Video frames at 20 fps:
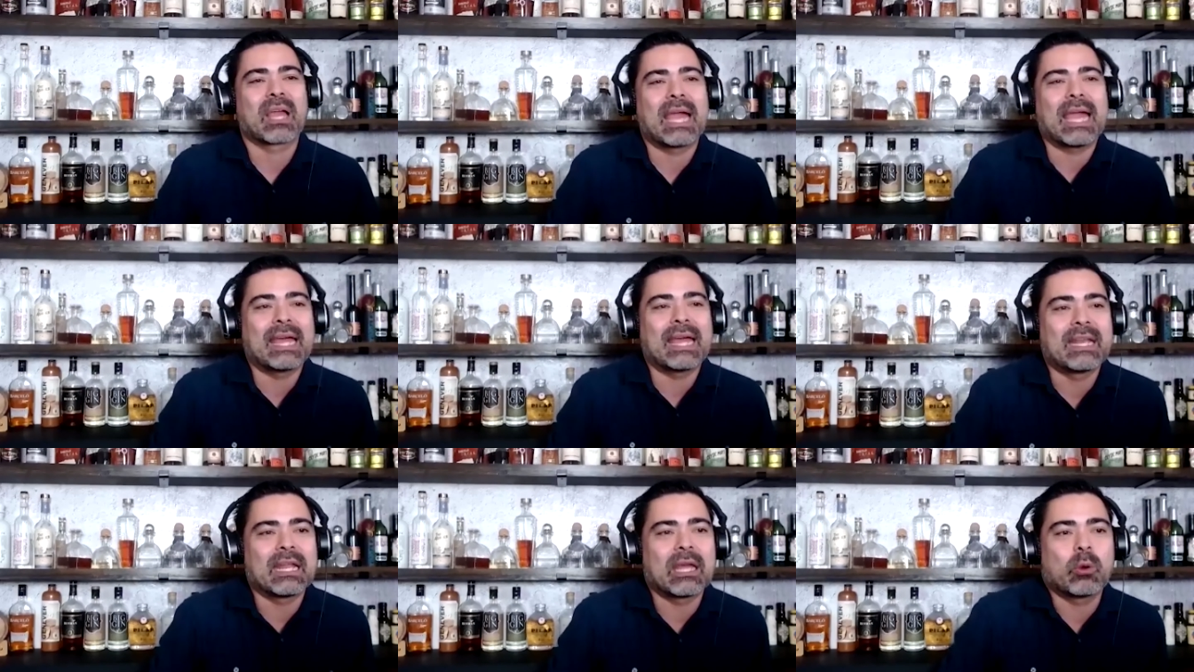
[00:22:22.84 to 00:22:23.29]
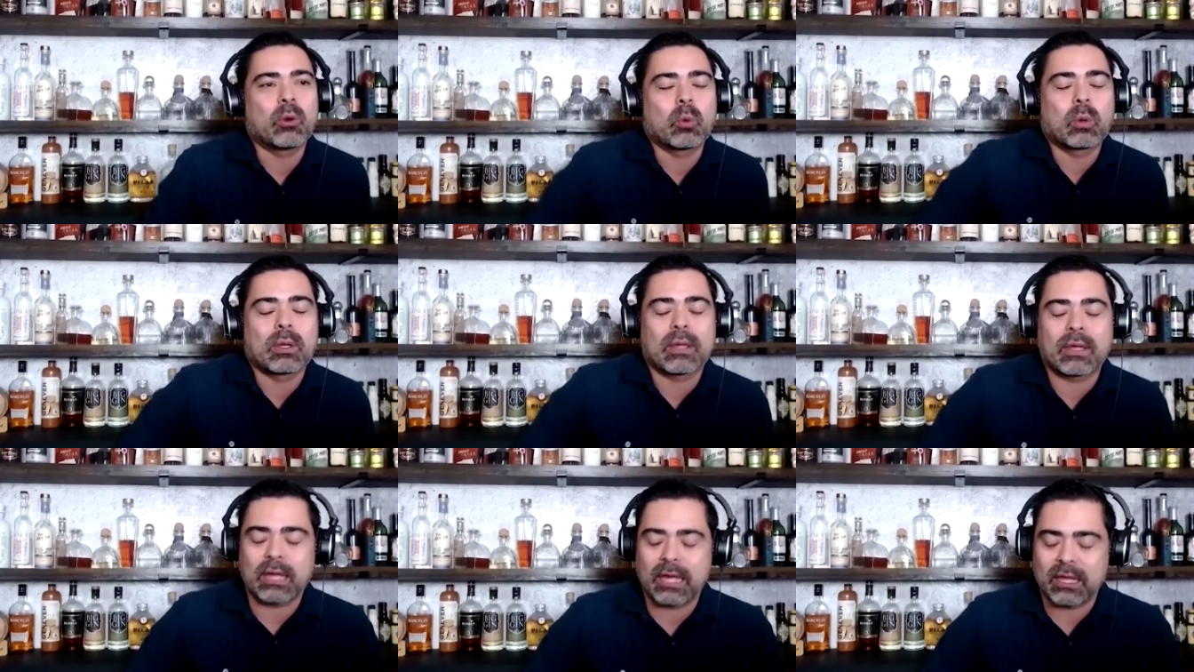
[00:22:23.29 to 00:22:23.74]
and
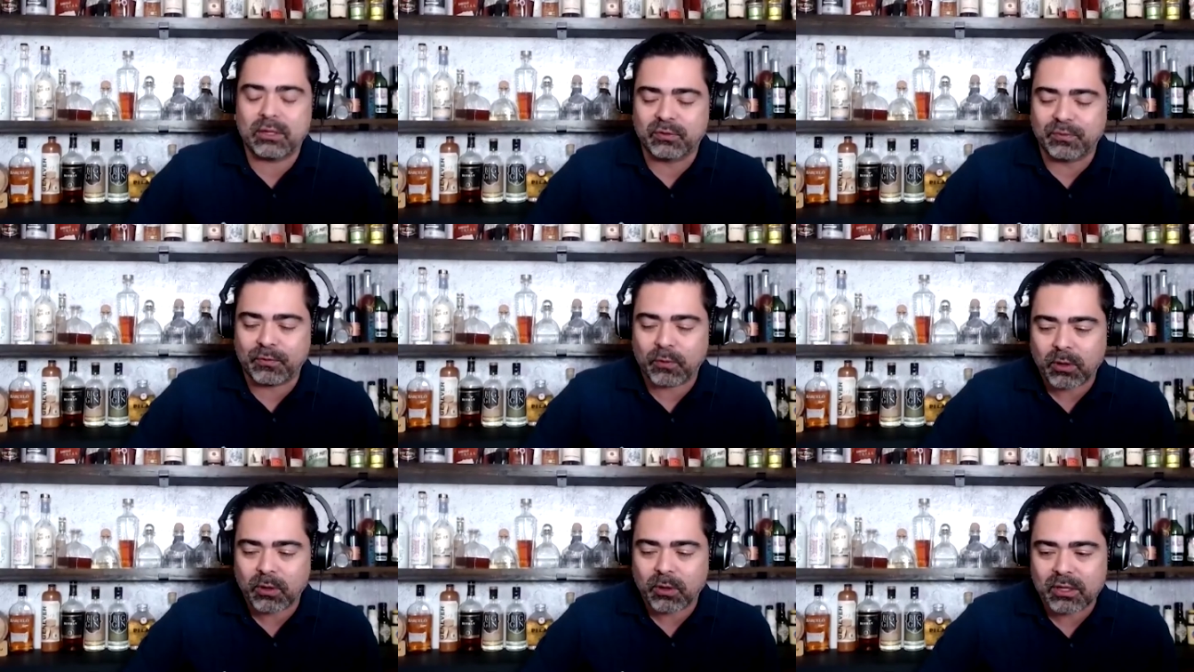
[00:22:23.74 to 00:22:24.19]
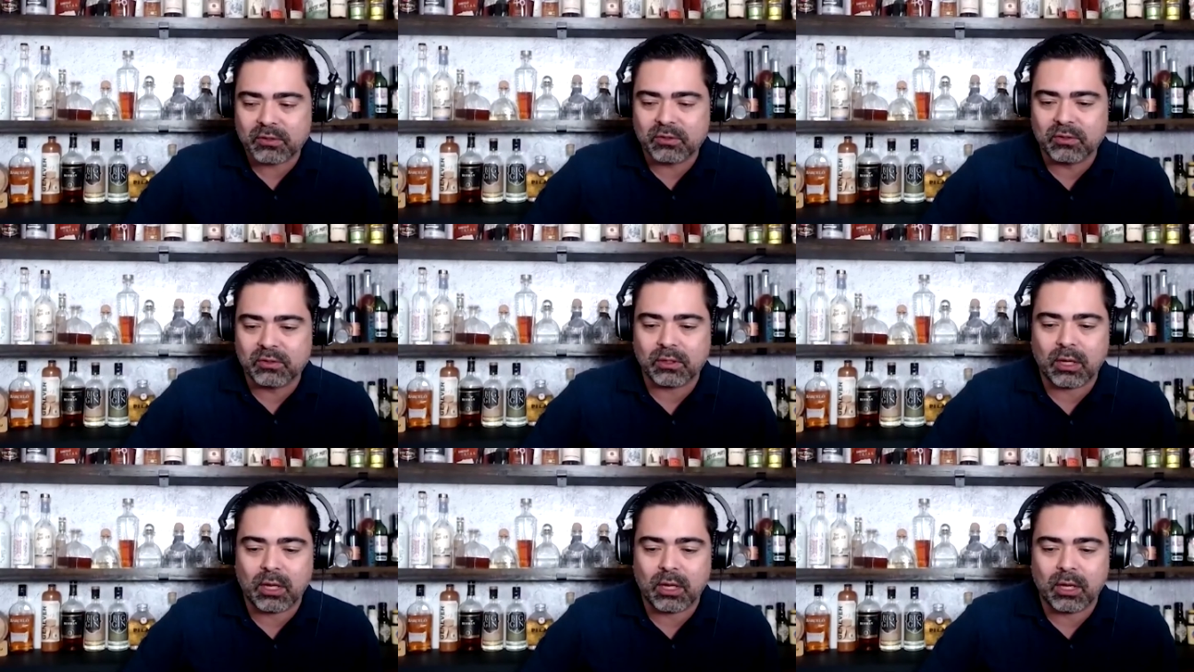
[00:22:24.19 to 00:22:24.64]
as far
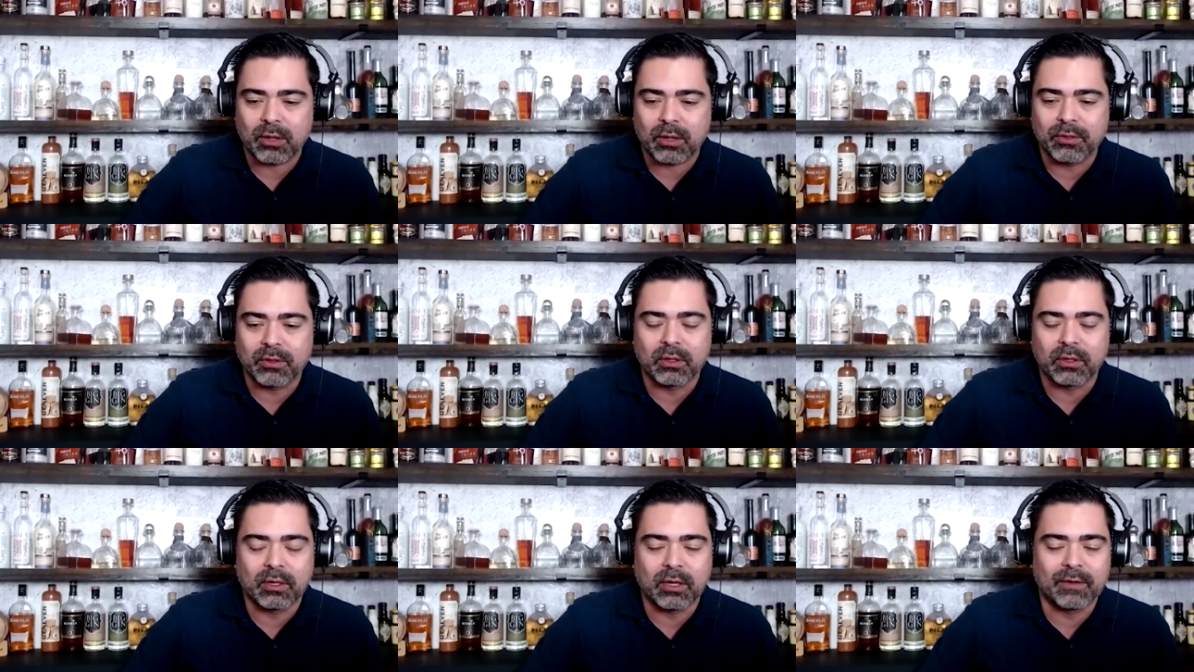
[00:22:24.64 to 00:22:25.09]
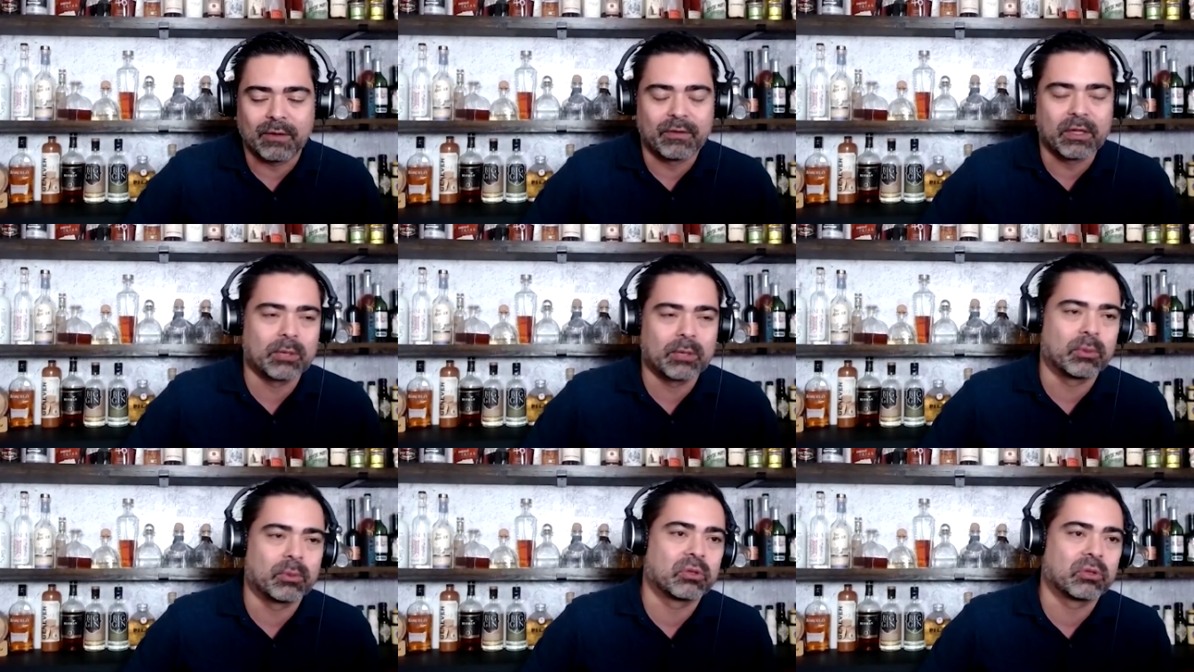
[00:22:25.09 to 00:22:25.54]
as uh, the
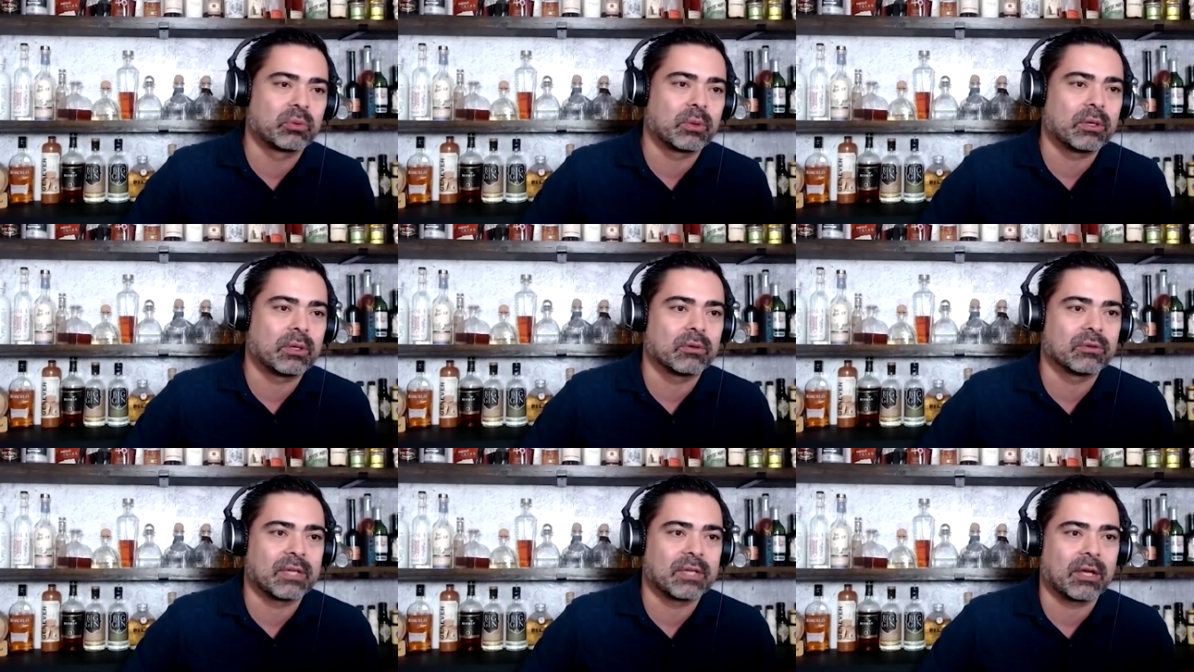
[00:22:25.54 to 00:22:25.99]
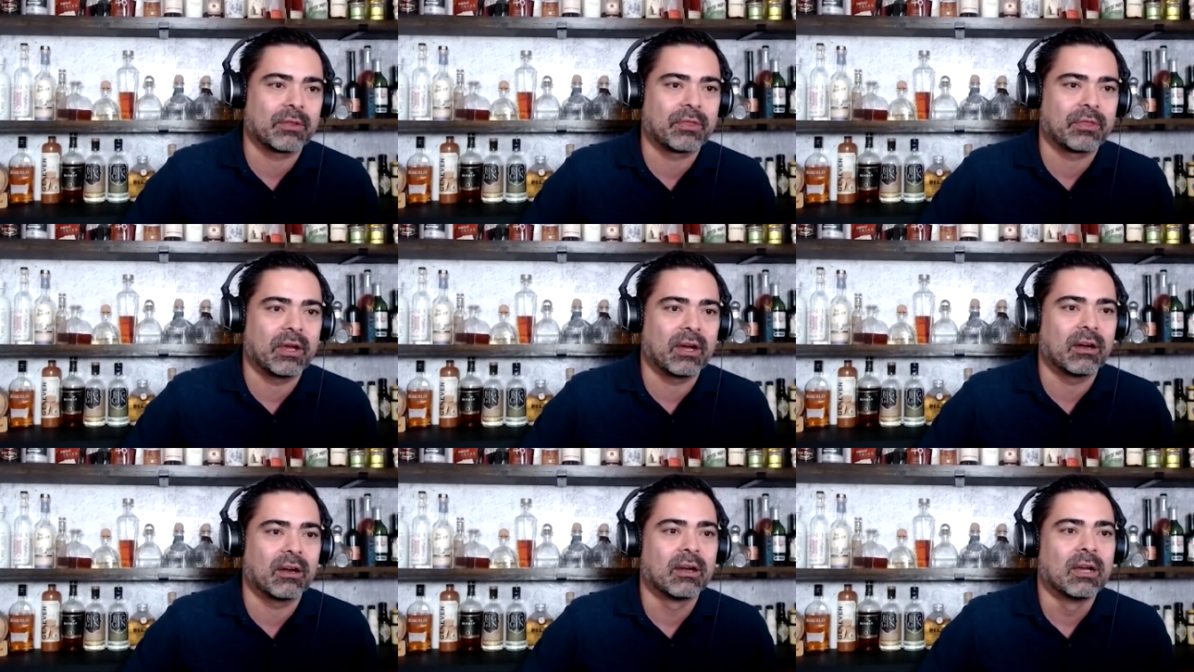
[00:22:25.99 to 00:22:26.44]
available sweeteners out
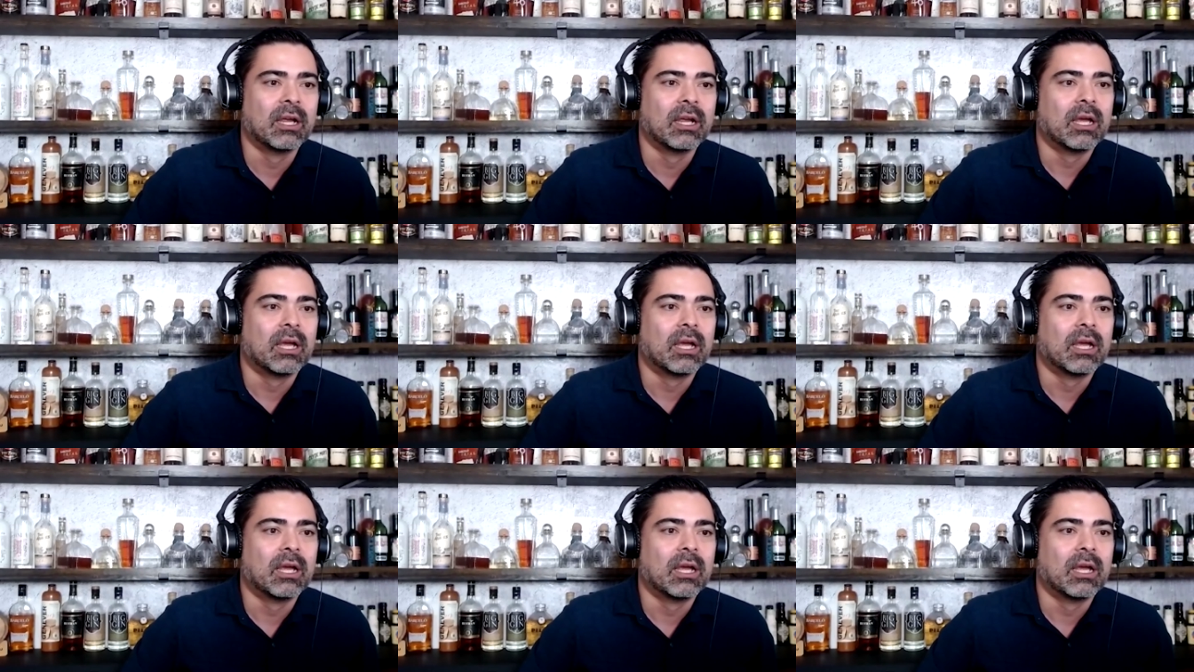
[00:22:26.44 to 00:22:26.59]
there,